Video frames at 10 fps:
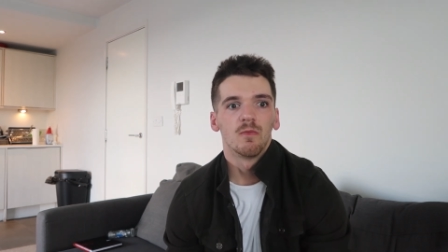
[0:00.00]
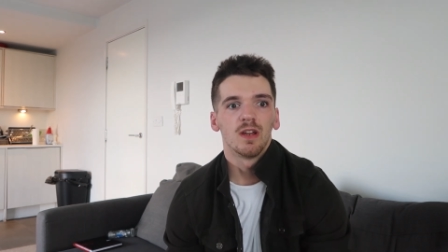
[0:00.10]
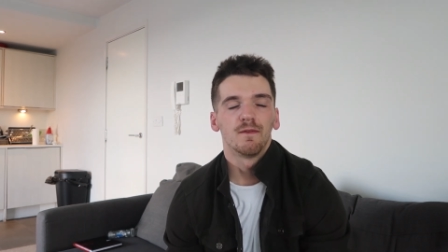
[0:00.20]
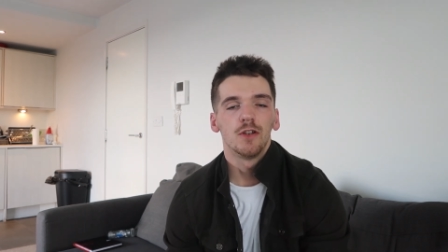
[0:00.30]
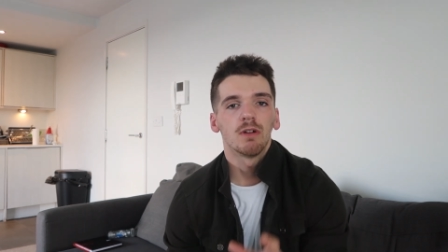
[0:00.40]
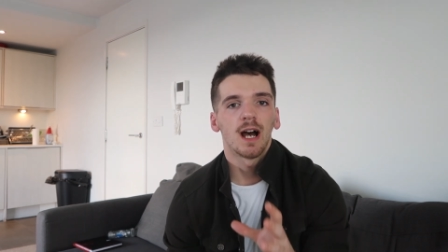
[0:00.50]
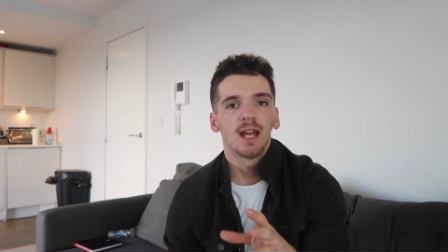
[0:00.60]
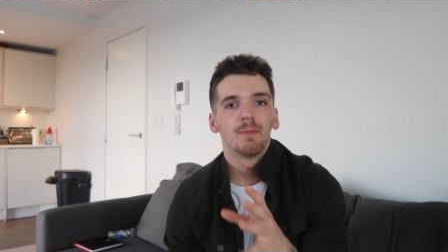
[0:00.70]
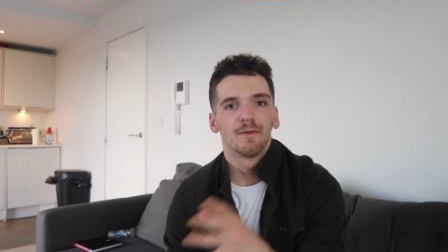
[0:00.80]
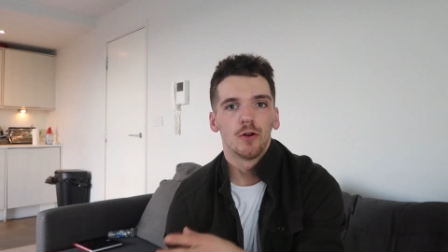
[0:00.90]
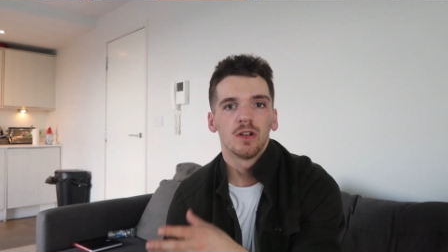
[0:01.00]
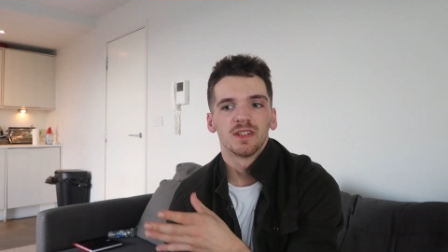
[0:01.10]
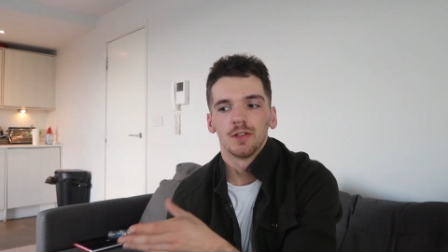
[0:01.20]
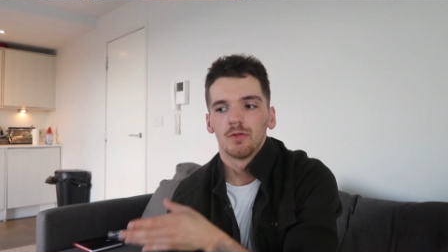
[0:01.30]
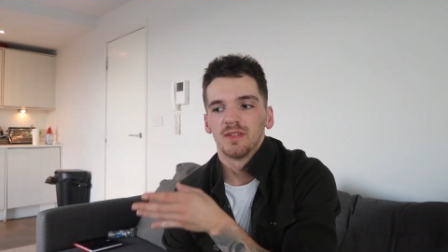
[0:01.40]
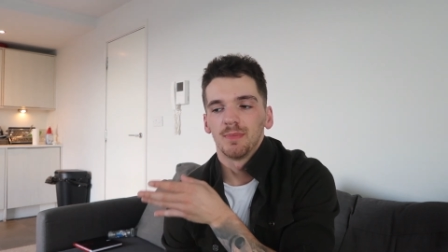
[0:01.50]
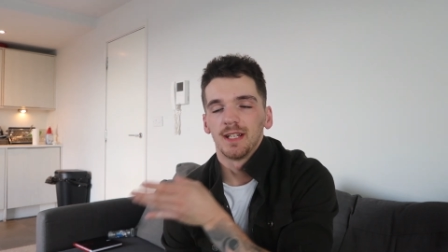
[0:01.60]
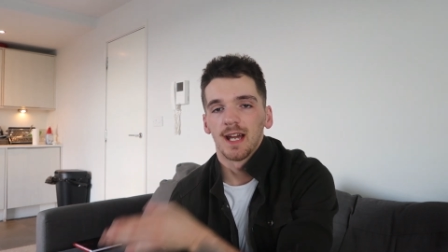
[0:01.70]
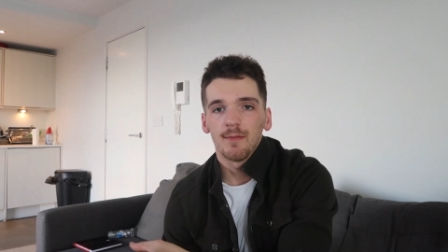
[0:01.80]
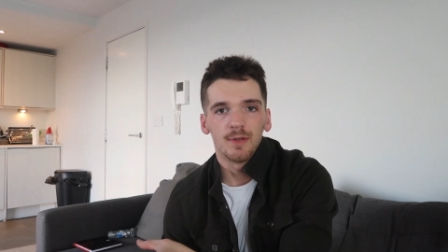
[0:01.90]
If you are hyper-focused on always
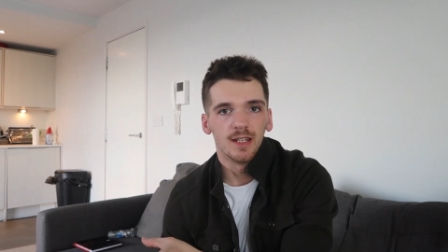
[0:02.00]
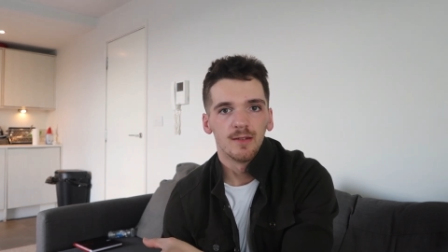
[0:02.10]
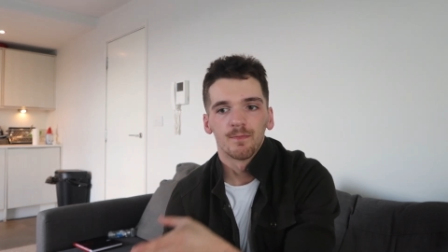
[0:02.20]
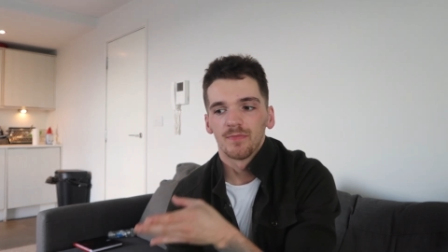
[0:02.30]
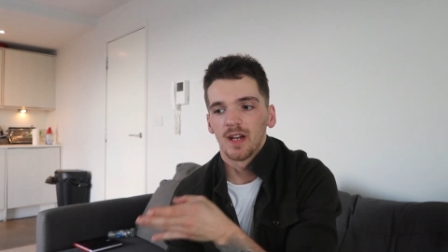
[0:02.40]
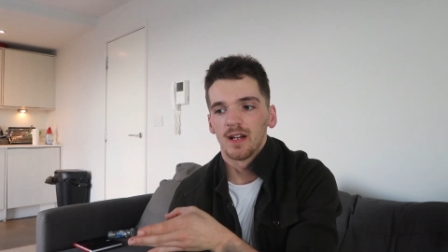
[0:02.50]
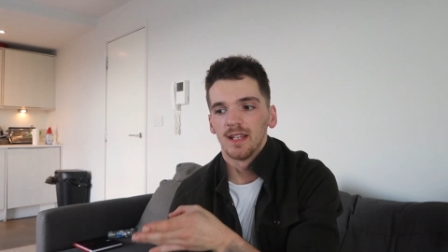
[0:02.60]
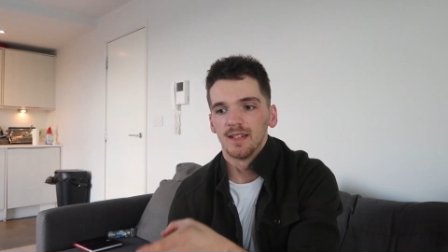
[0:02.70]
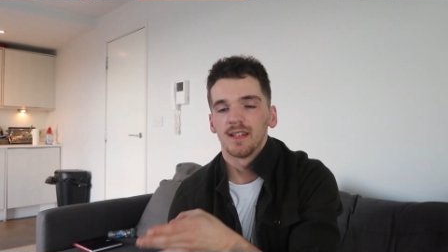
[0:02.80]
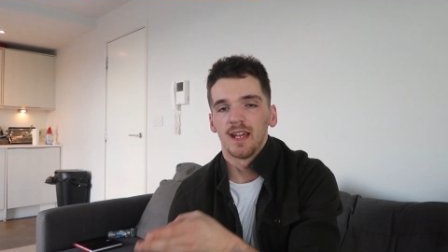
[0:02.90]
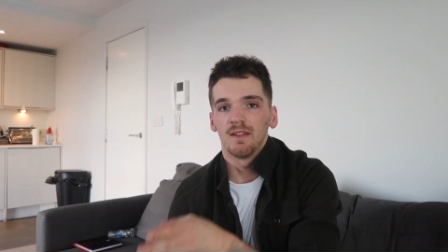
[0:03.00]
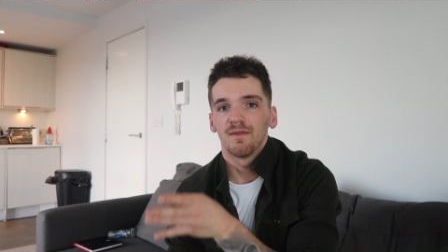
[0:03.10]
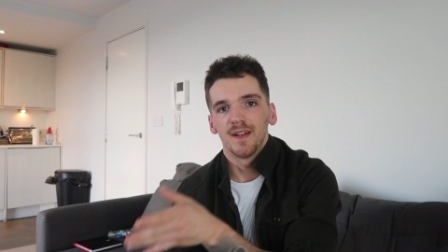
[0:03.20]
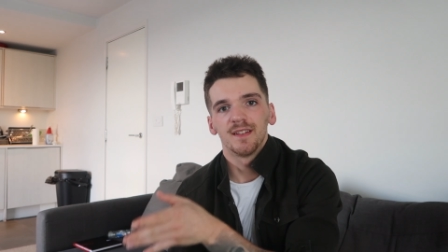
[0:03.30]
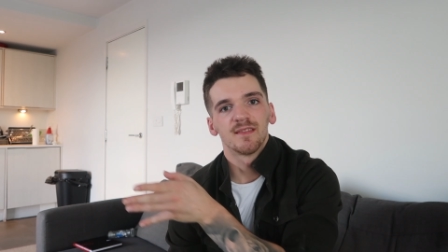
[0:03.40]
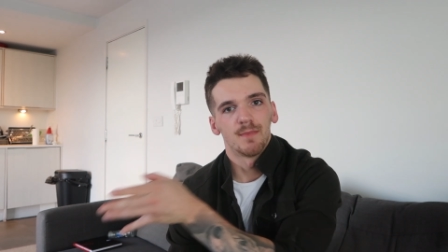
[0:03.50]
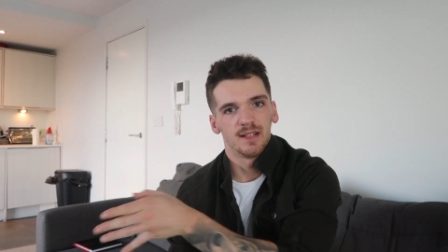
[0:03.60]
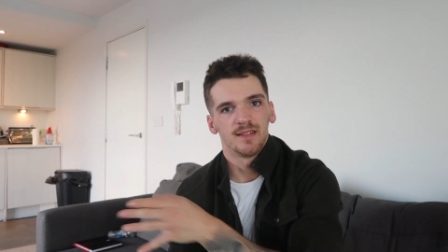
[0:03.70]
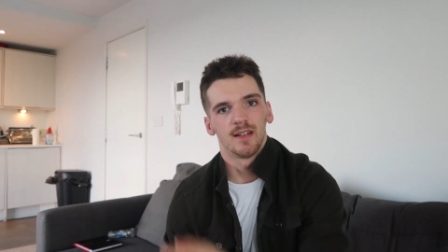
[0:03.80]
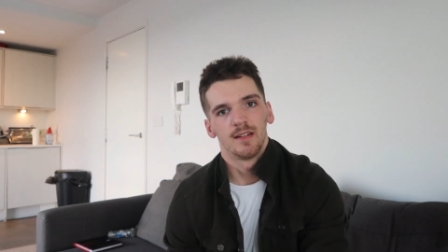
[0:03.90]
being happy, that is a fixed
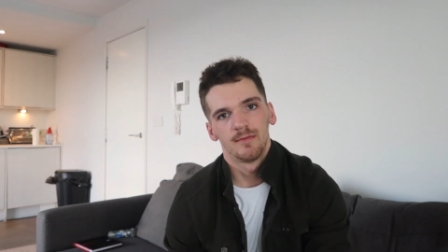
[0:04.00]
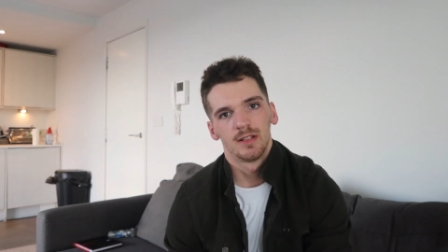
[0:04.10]
mindset.